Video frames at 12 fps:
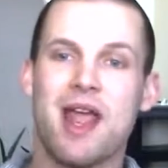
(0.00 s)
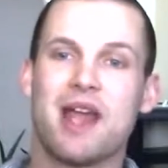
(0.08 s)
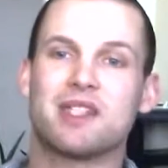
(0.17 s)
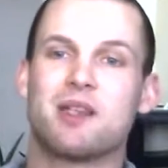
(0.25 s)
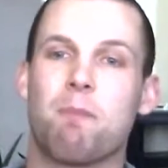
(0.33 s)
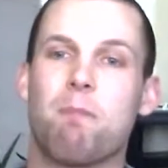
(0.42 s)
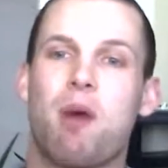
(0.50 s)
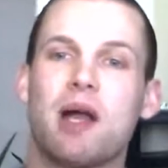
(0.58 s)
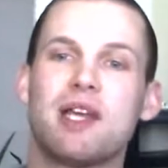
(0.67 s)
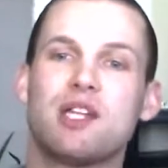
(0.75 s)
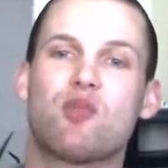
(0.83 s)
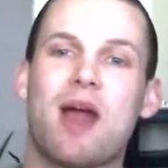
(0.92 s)
It is a
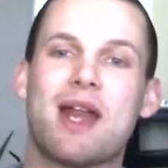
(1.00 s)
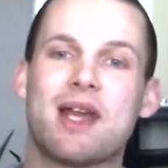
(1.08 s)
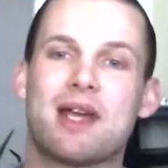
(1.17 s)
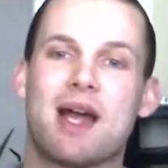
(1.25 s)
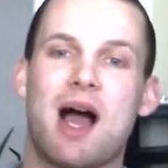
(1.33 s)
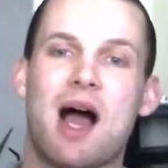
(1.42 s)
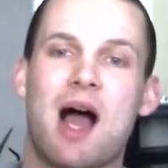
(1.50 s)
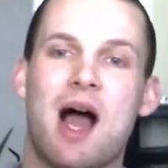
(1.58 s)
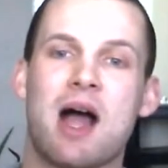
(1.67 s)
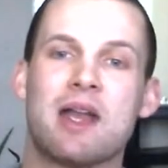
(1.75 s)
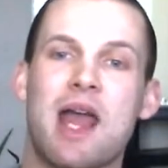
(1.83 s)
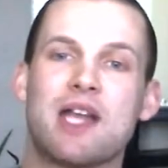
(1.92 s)
money-draining
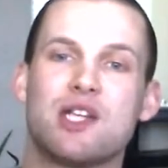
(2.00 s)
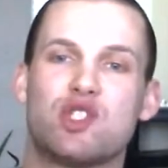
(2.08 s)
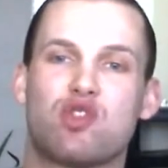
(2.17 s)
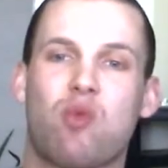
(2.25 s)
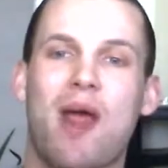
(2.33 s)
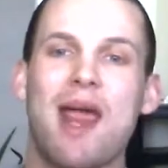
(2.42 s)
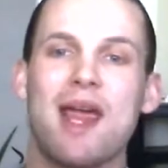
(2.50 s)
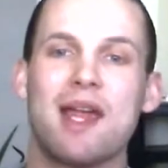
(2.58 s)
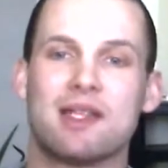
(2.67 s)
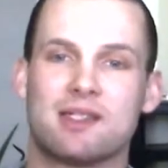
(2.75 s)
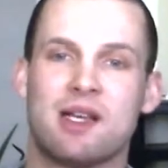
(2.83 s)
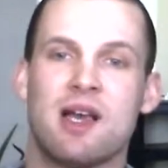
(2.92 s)
con and
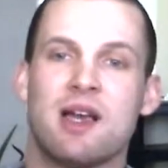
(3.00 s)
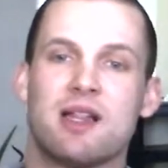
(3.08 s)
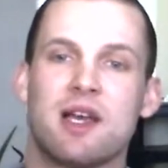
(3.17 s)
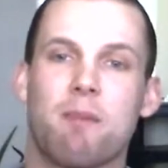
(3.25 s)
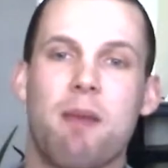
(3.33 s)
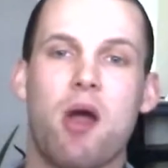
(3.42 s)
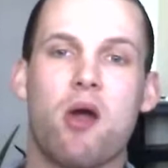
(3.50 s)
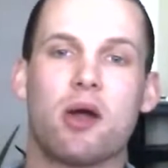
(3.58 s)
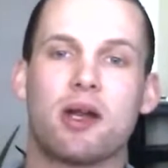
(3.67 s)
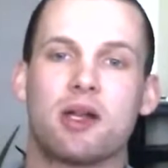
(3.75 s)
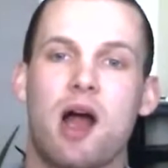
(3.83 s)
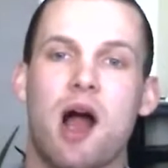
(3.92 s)
drains the
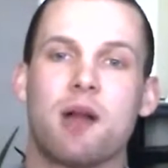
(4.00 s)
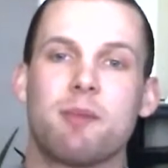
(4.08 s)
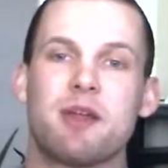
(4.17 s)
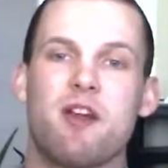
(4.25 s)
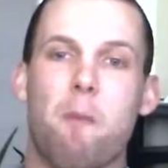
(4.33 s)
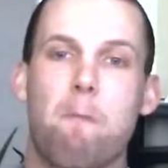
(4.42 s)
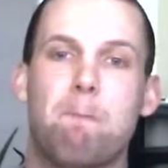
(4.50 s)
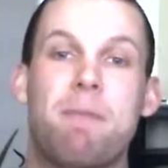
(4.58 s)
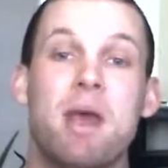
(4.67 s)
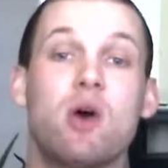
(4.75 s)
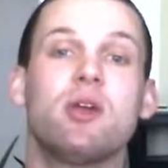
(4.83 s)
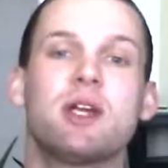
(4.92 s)
American economy of
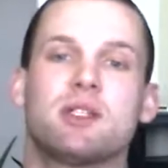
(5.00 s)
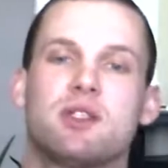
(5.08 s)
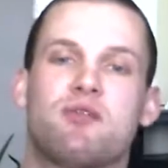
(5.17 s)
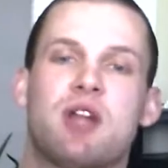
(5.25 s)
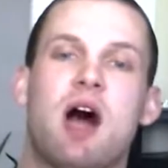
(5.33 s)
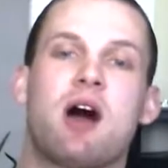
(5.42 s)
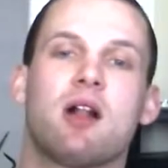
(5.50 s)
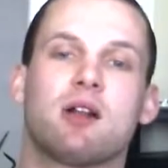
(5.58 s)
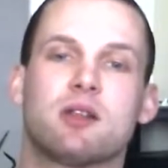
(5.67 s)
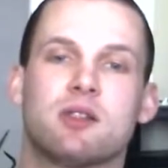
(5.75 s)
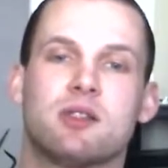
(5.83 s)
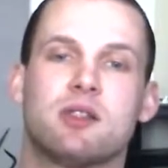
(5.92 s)
billions of
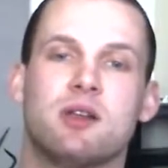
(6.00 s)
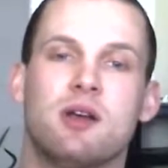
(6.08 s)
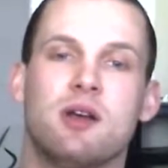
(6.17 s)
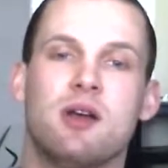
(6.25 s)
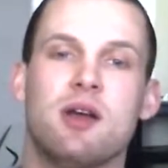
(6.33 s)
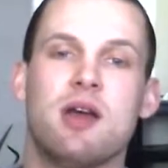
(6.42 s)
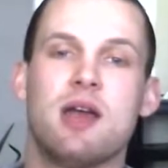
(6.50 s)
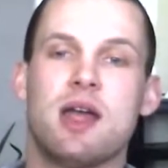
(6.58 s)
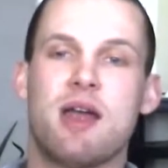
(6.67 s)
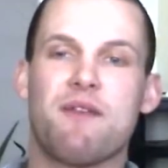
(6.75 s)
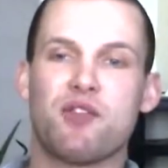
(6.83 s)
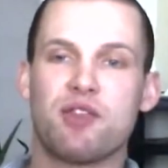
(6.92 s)
dollars.
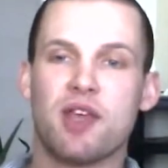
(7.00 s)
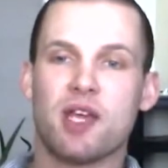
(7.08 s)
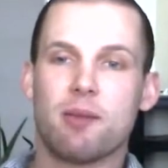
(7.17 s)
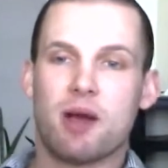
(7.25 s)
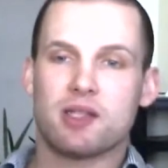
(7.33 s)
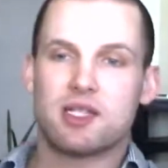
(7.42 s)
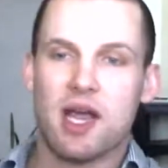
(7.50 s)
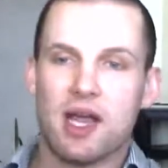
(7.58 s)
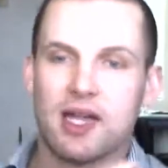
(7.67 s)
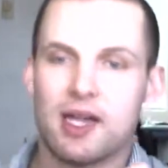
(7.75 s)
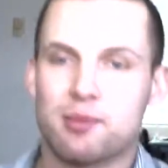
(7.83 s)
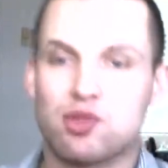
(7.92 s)
If you're thinking about
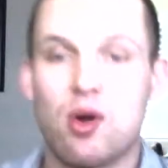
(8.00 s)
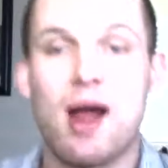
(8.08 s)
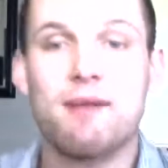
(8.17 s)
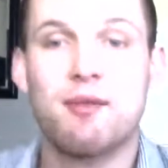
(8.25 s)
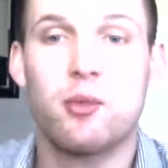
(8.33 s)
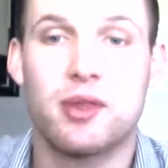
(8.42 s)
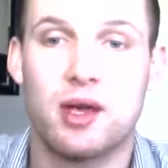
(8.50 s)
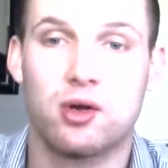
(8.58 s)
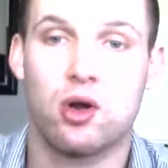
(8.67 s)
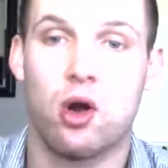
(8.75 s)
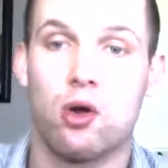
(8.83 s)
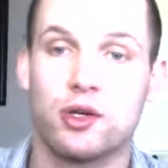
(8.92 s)
taking up driving without
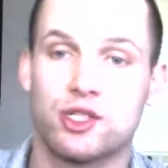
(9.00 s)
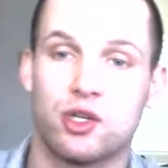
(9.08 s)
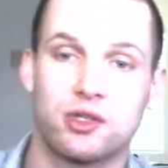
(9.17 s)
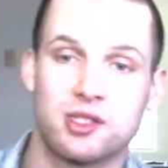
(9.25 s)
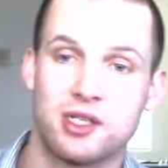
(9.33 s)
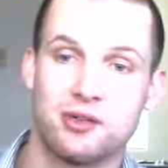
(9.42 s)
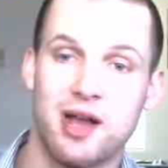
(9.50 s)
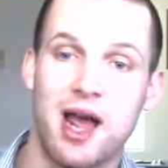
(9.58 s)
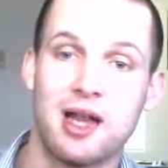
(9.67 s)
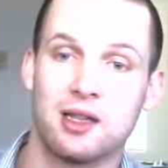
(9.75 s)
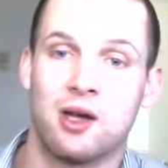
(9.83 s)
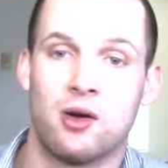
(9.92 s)
car insurance, then you're
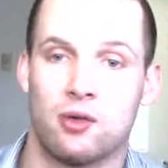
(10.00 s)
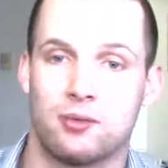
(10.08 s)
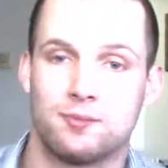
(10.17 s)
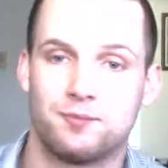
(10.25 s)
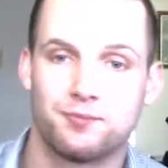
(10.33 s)
not alone.